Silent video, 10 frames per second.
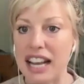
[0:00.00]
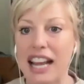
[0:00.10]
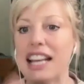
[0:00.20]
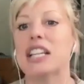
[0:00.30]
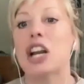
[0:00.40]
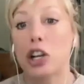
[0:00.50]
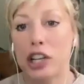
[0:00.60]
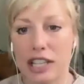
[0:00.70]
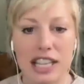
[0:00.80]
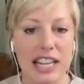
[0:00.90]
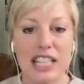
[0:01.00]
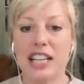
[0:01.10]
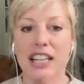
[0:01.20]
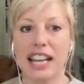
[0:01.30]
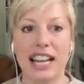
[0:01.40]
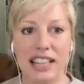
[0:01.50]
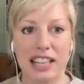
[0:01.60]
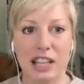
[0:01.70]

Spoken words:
as an artist, that has done anything.